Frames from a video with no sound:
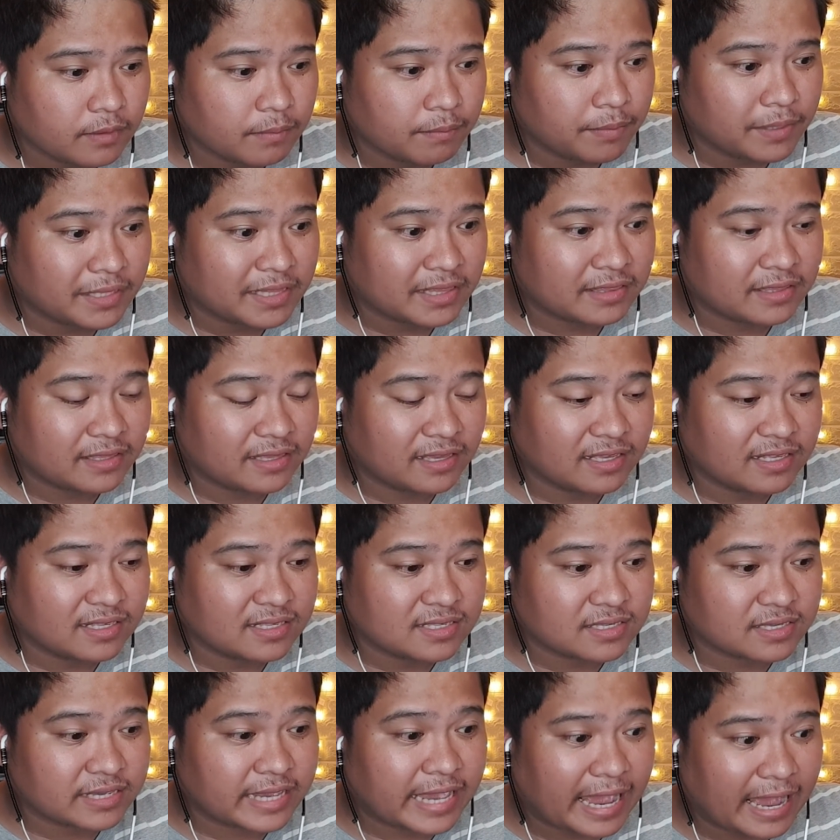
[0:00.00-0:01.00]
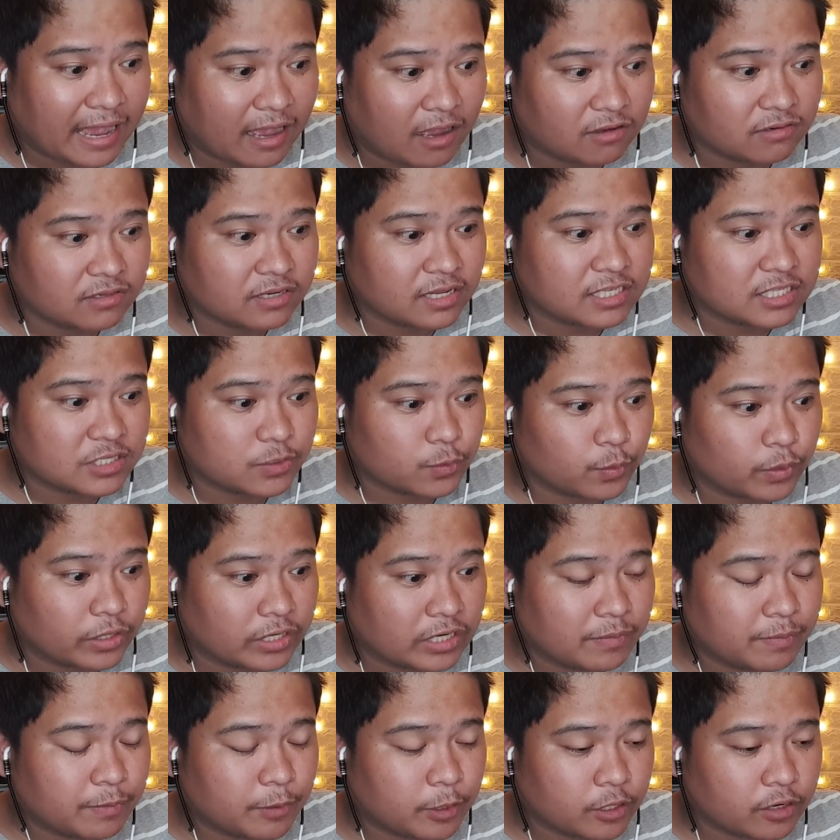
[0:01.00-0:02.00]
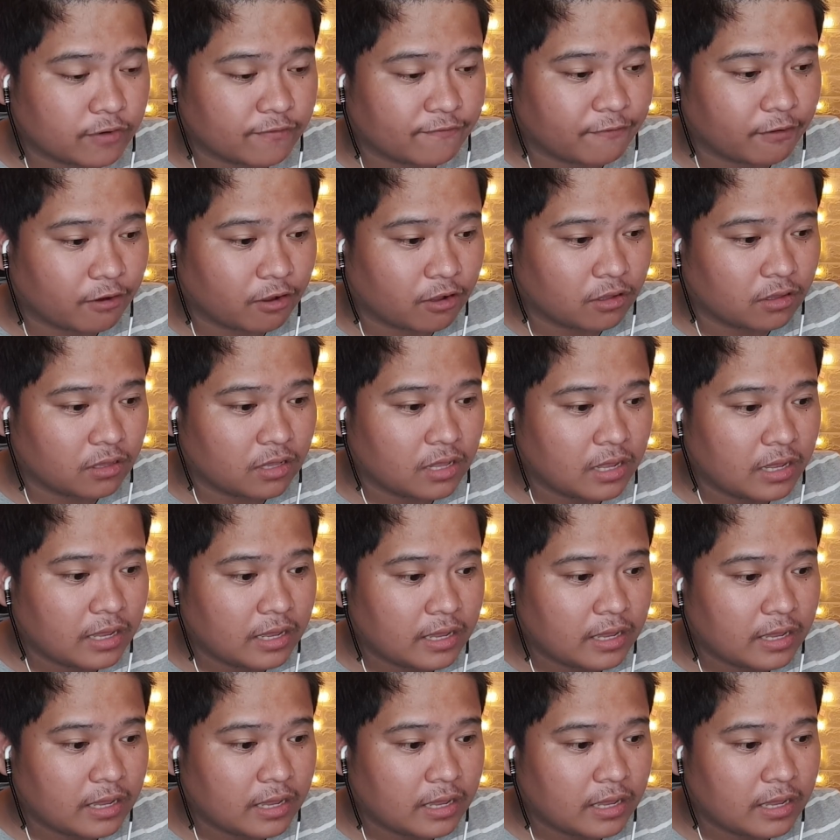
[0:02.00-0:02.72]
But this gown is really beautiful.